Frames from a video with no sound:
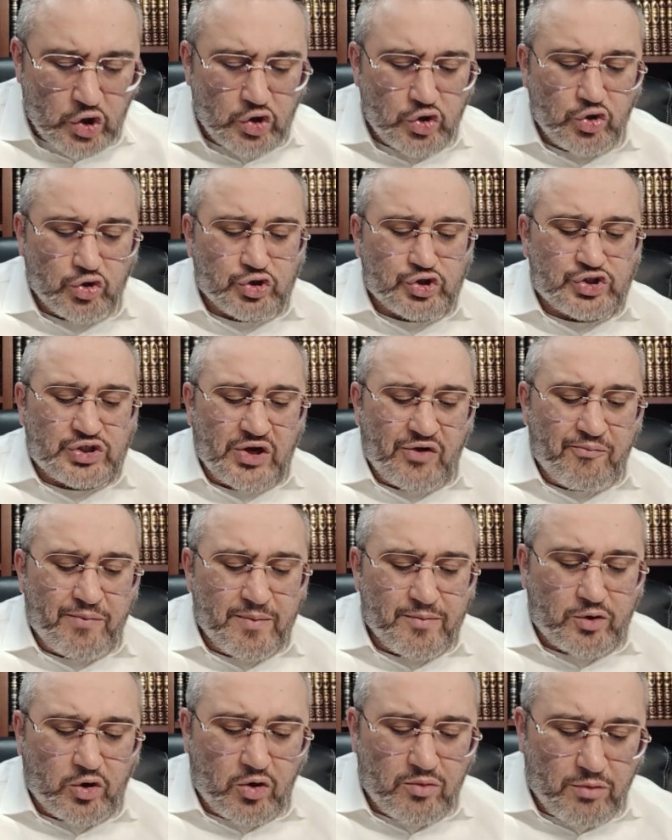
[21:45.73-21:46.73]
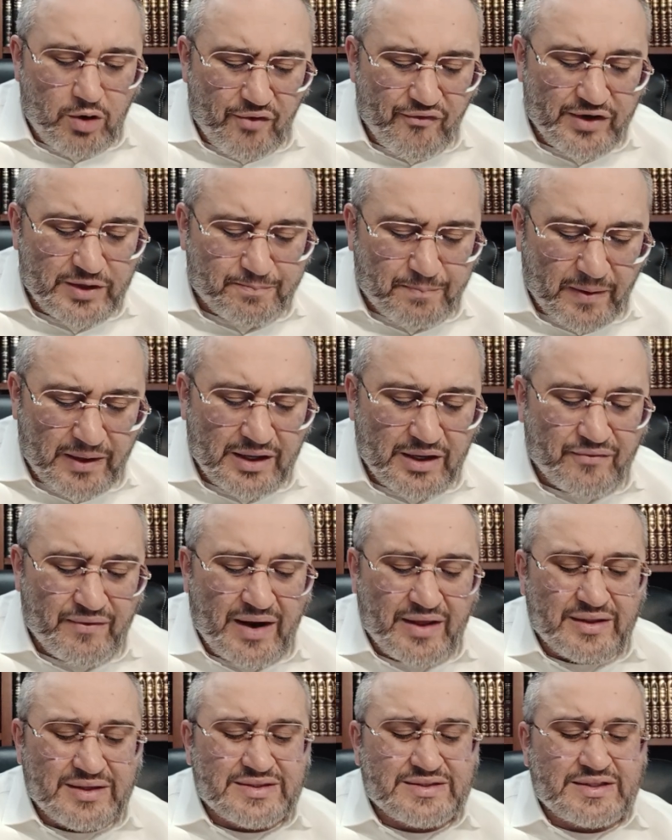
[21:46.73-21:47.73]
Yoshev b'mkomo vitpalal,
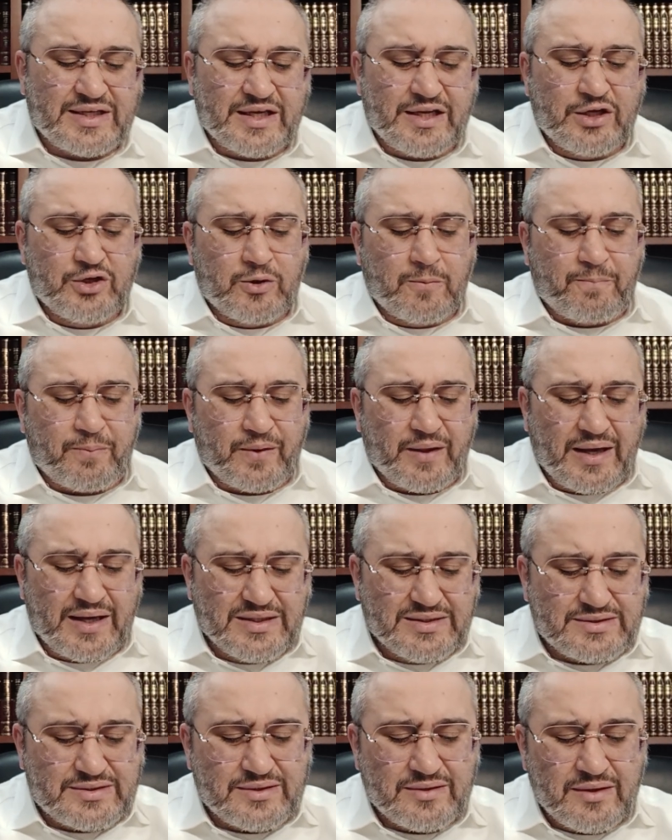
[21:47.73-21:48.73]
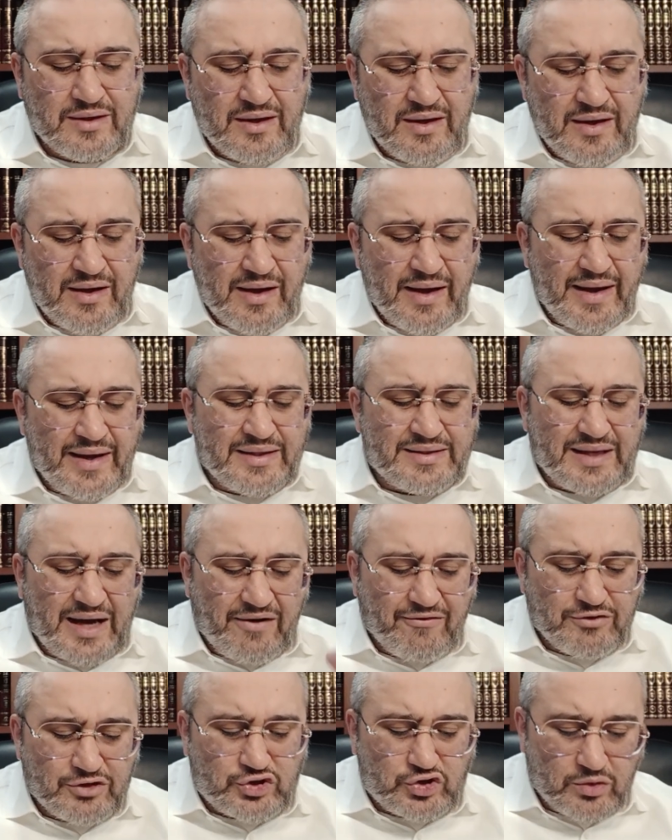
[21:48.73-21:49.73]
rather sit in your place and
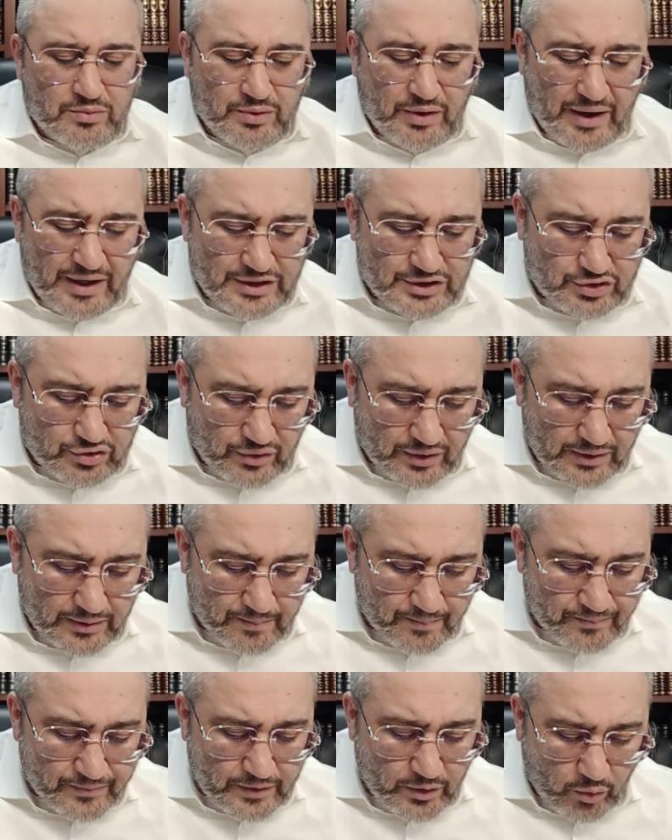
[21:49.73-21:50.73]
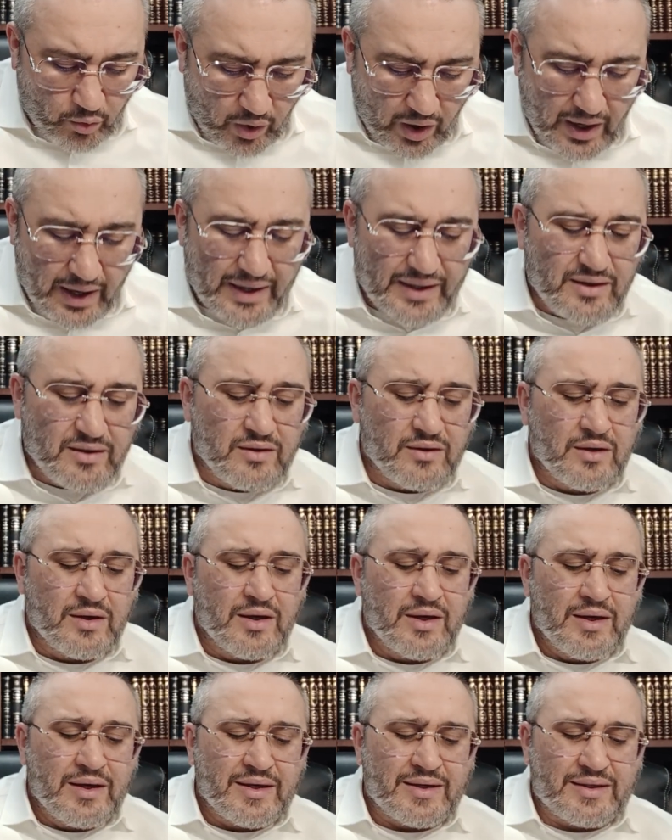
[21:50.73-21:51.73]
daven Shemona Esrei. Why?
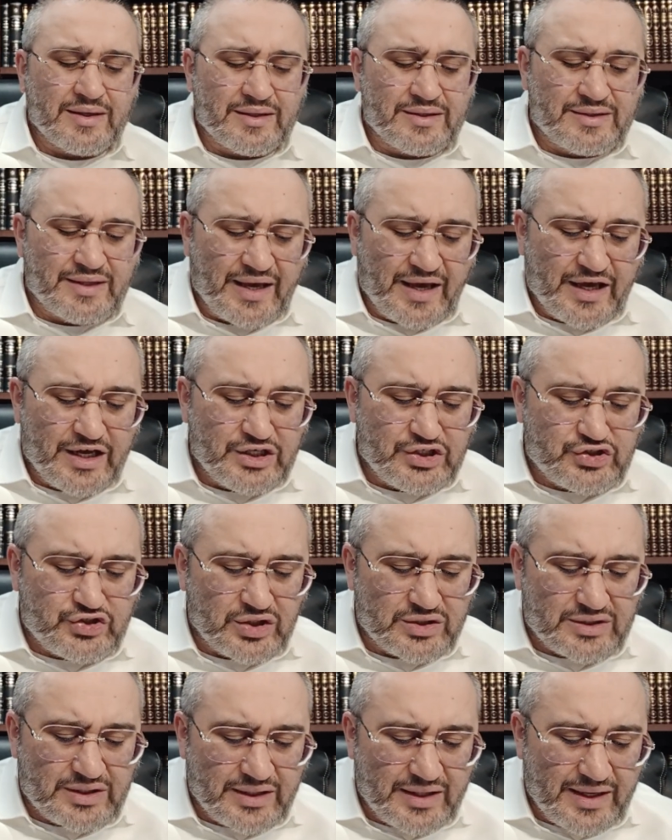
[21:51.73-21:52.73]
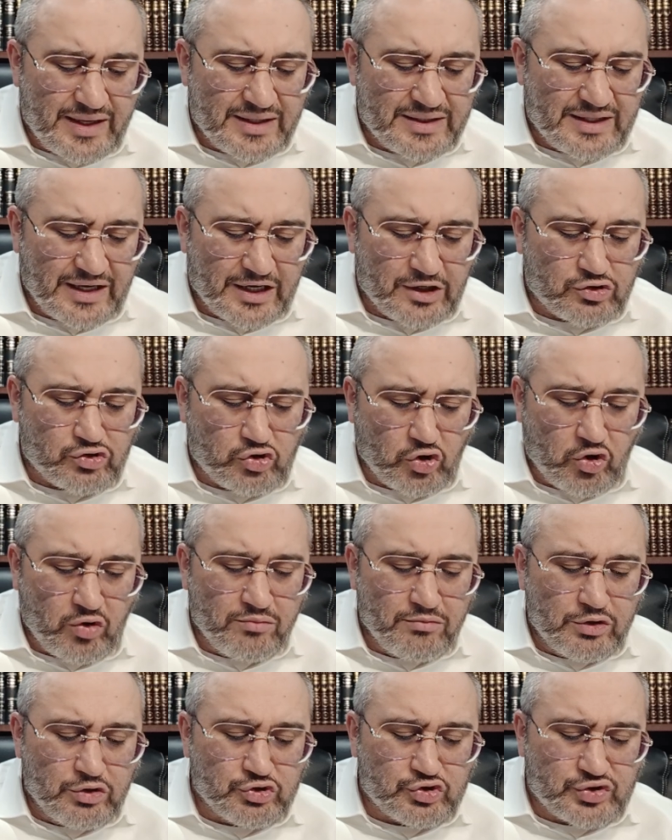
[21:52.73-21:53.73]
Kedei shetiyeh da'ato
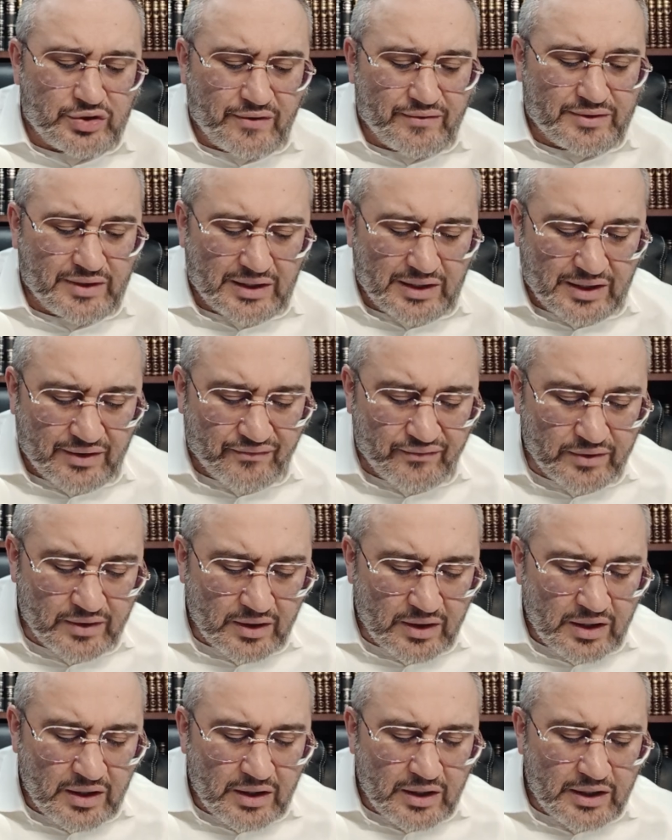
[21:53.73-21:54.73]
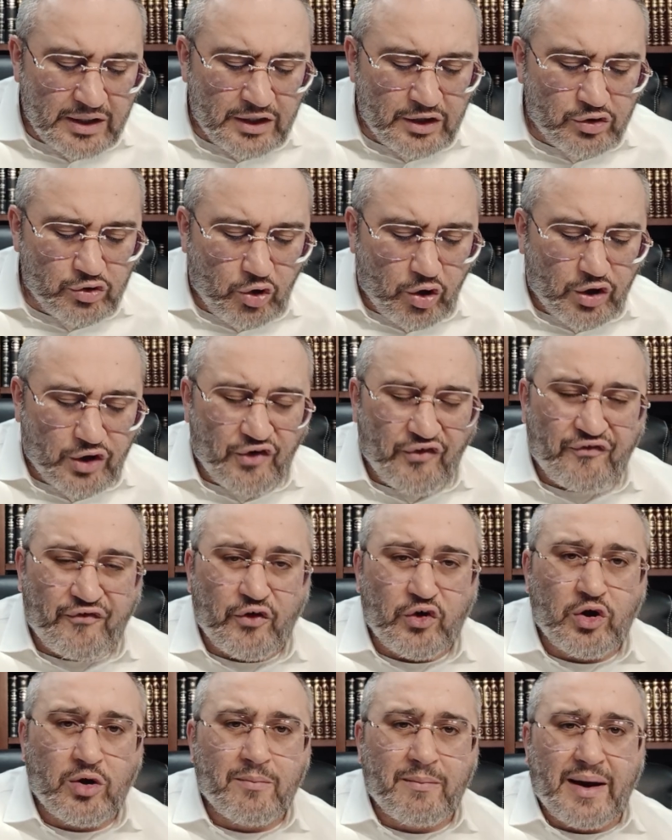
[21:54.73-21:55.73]
miyushevet alav. In order
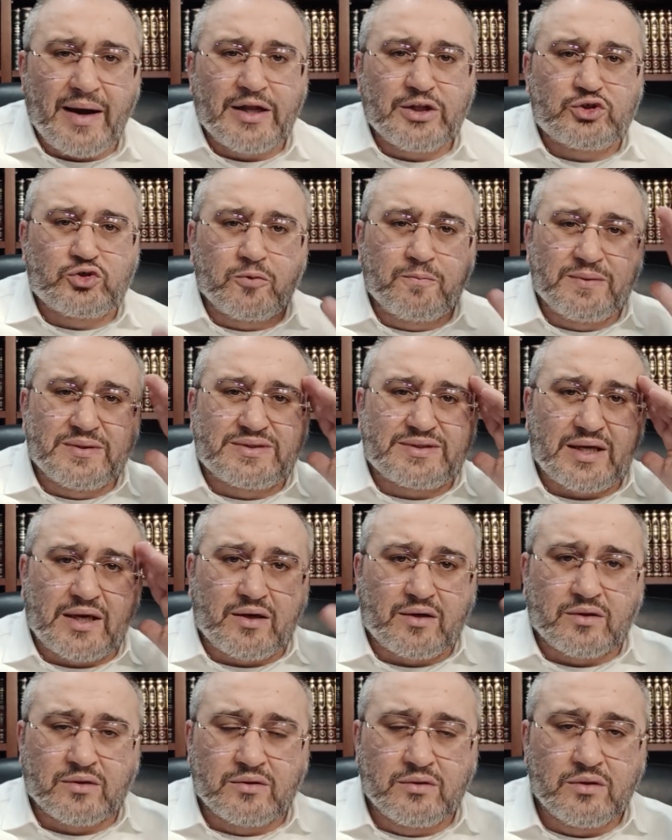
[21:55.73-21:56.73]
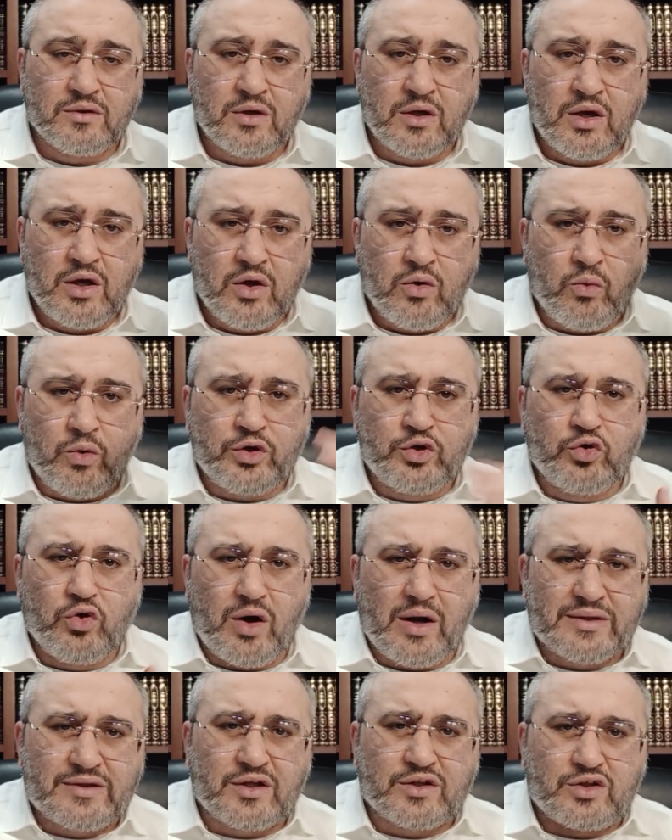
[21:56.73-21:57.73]
for your mind to be settled. When
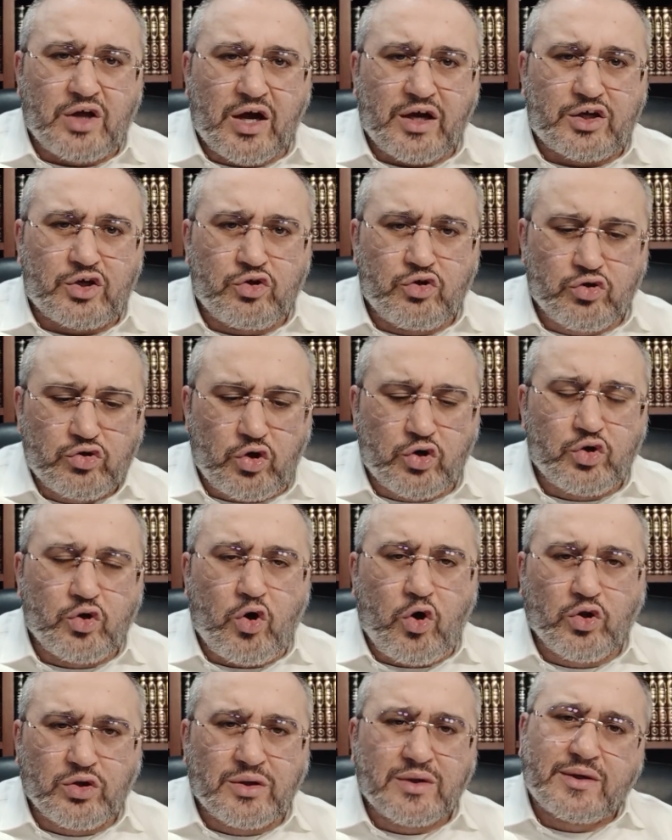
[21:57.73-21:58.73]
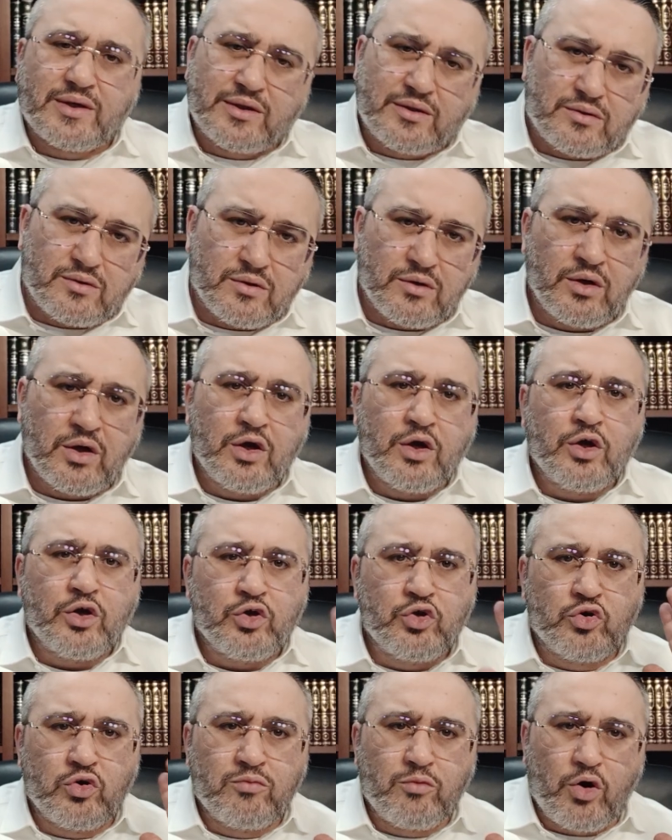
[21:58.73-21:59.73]
you're on the donkey, you know you're holding it,
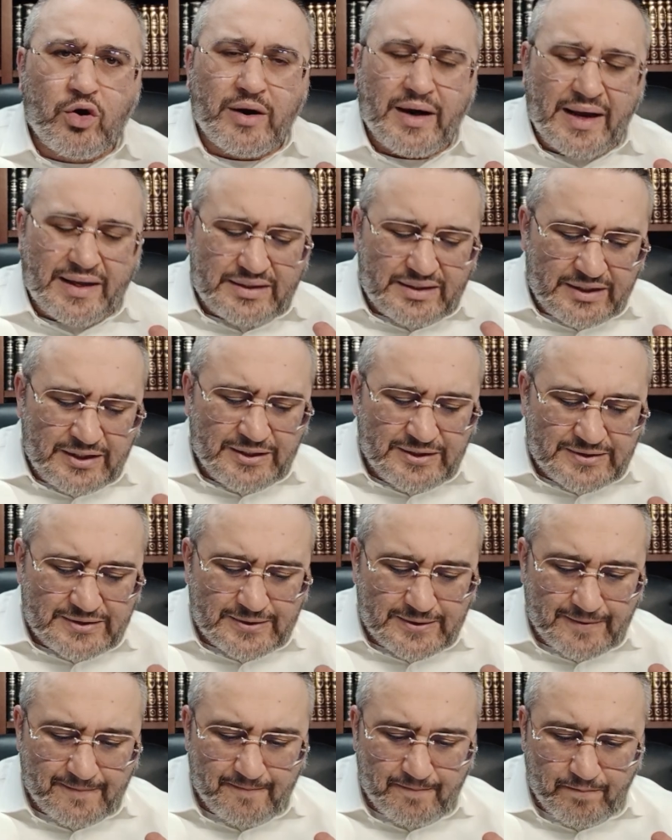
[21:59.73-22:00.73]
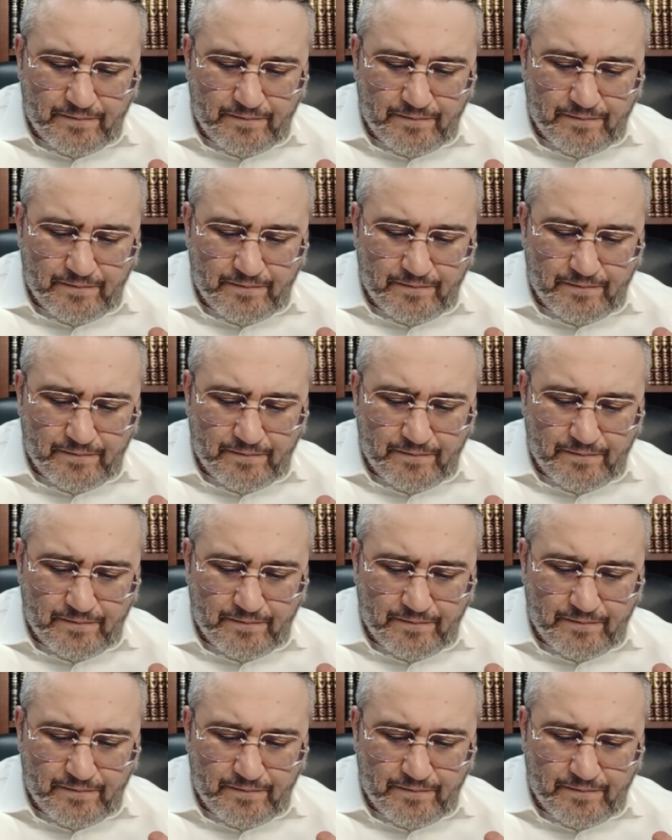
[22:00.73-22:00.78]
you're more at ease.